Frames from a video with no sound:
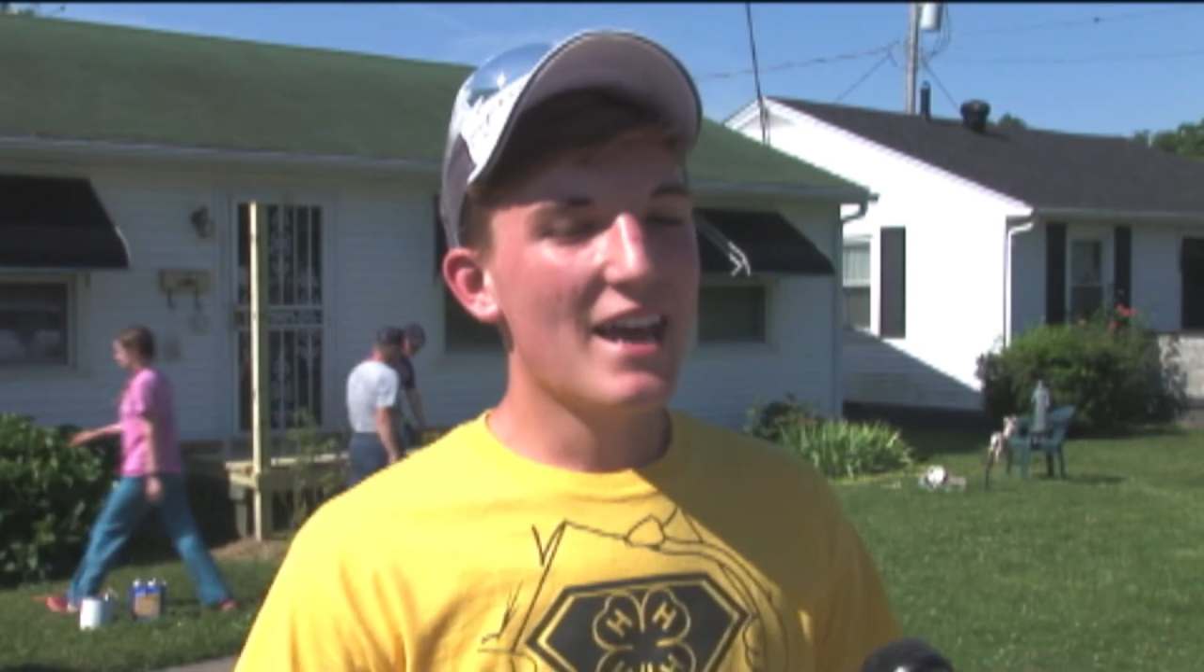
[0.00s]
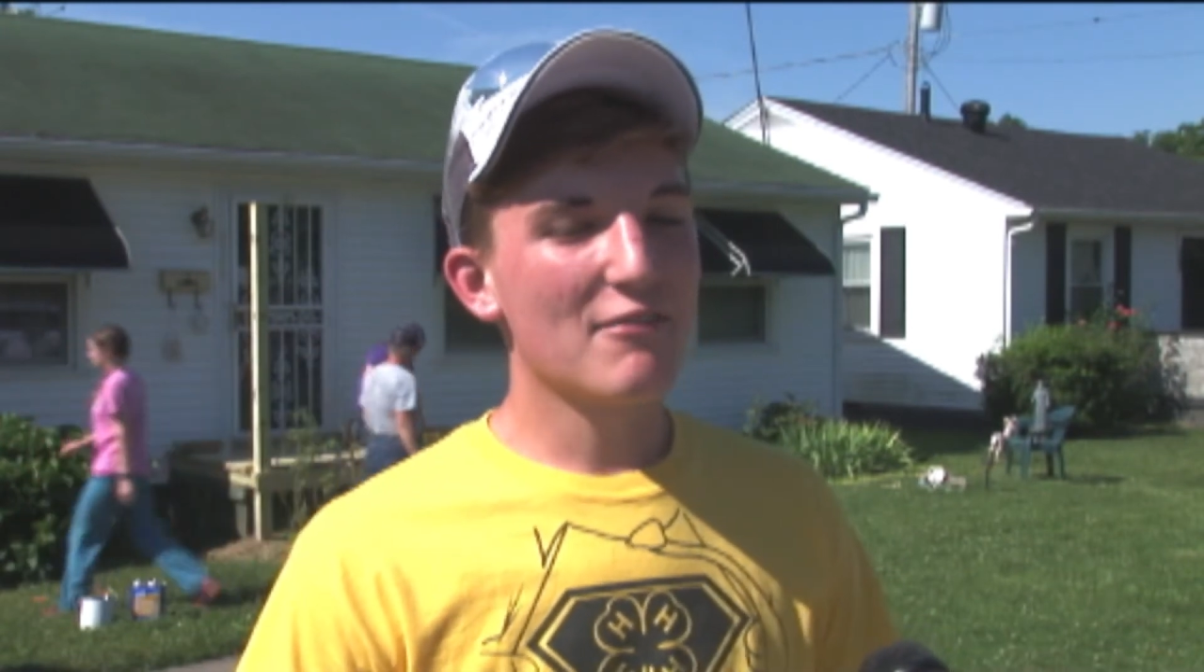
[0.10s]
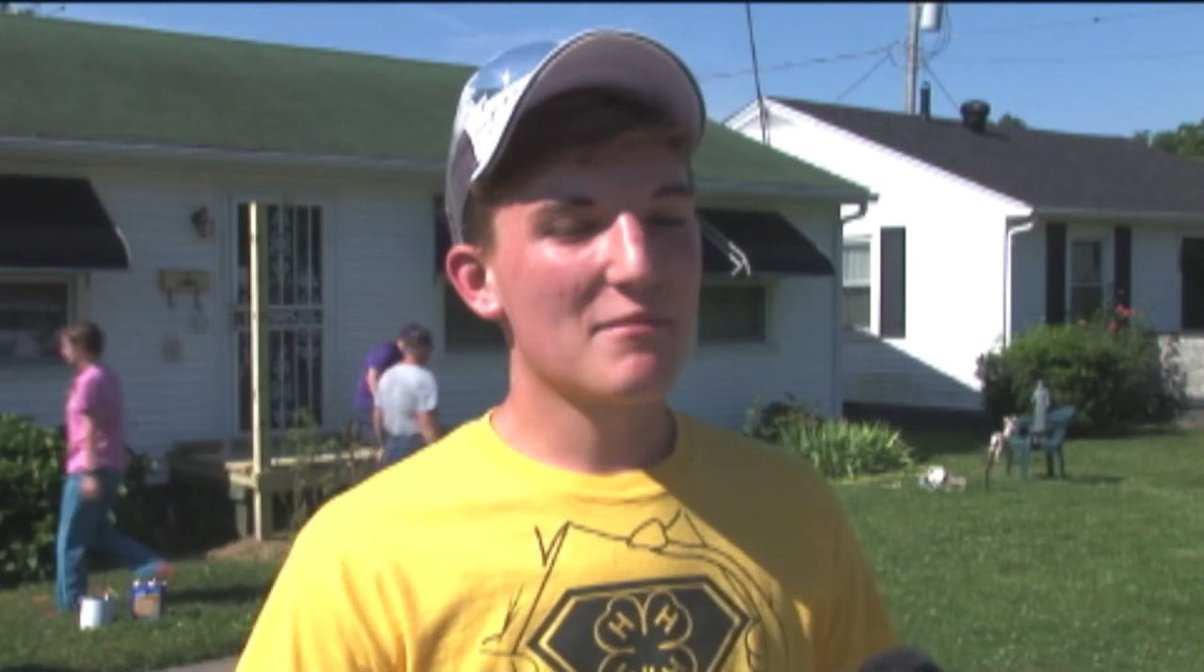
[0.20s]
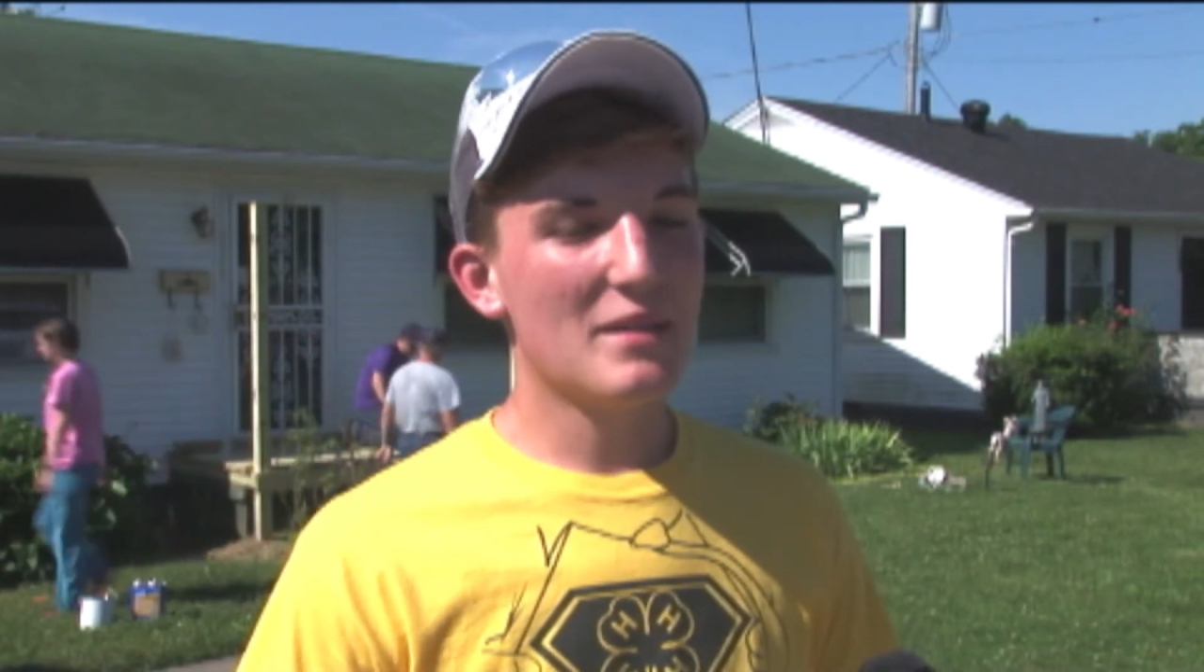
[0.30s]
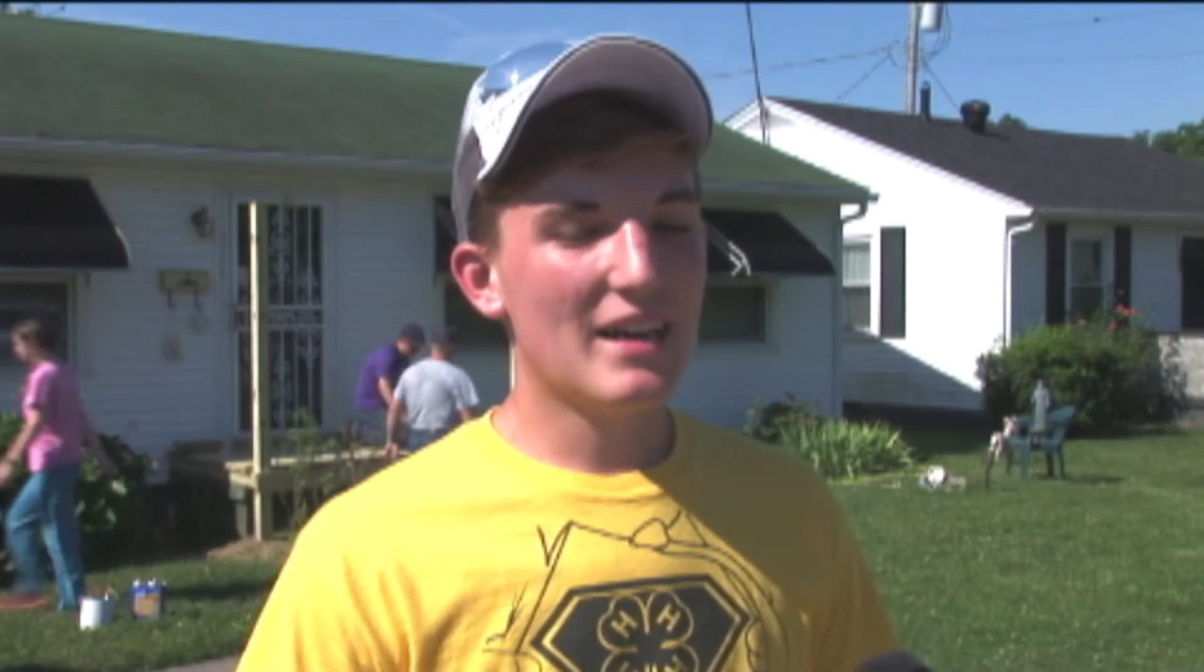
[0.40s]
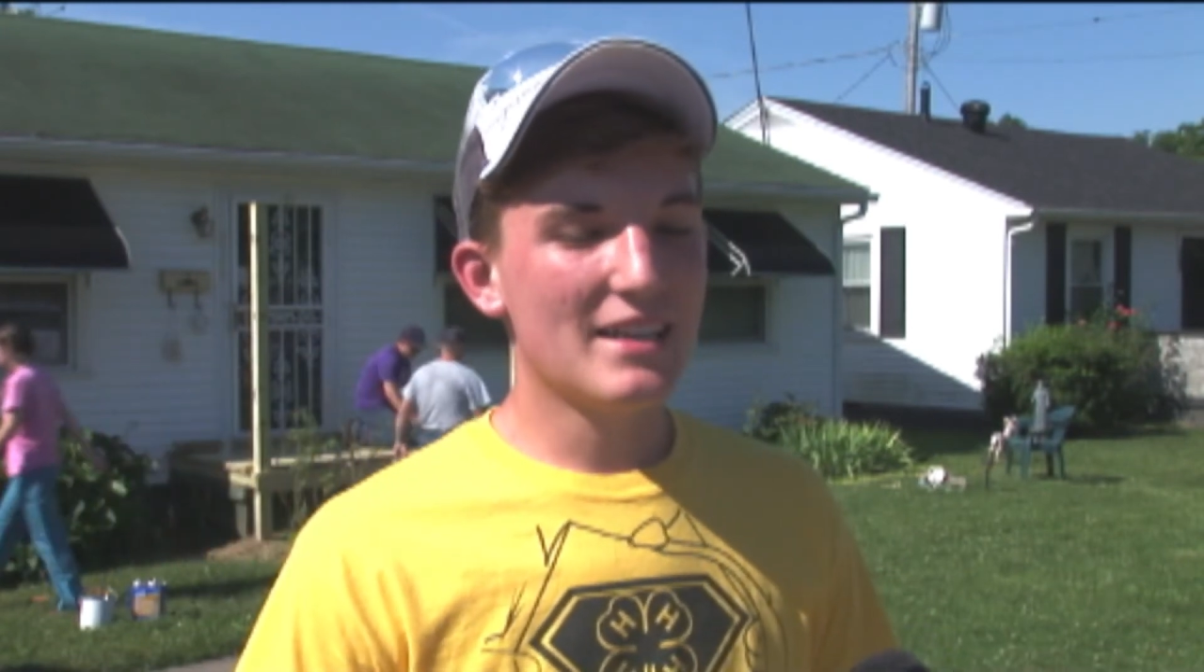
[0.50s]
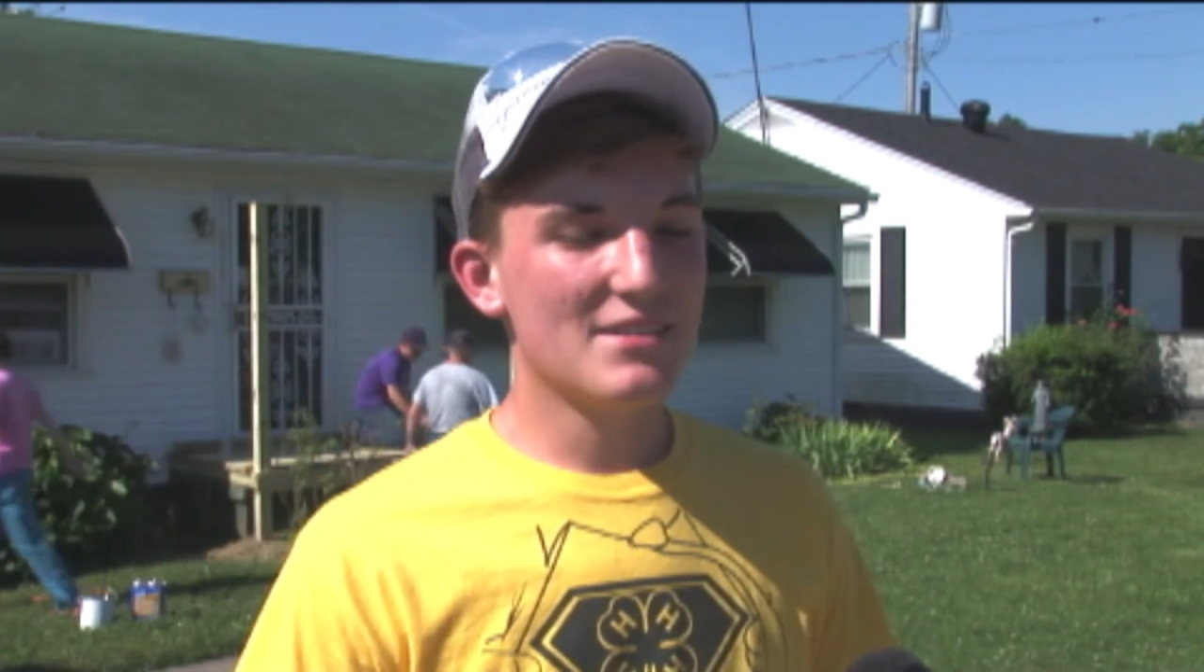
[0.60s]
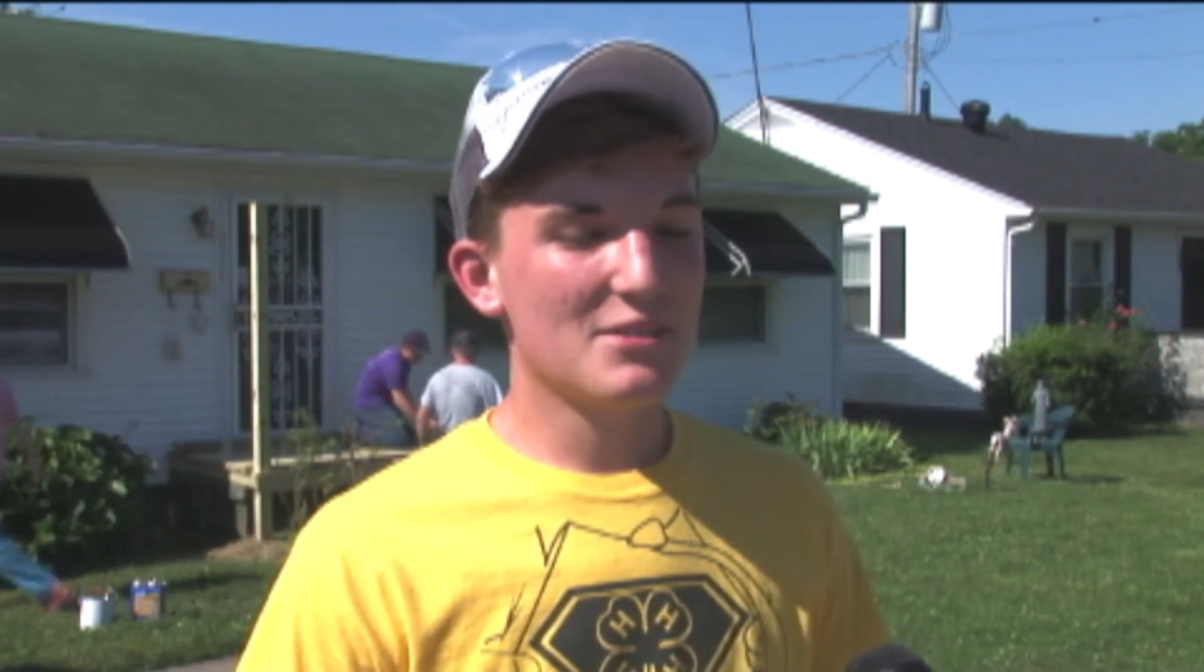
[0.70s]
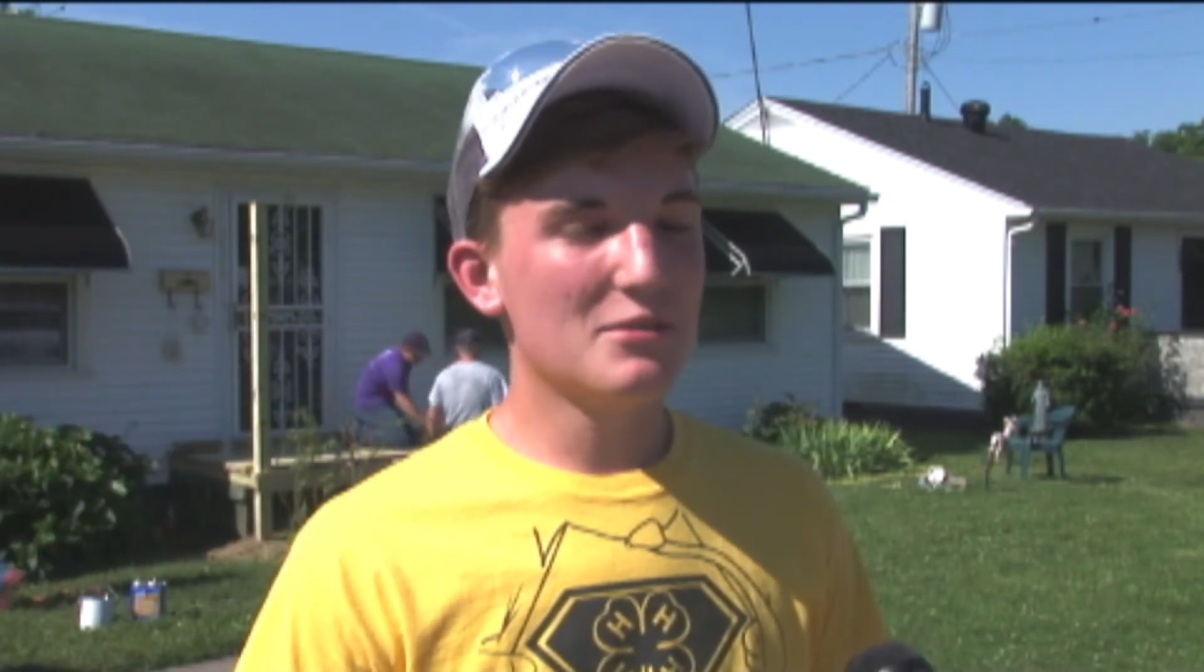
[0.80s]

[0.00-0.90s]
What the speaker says: it reminds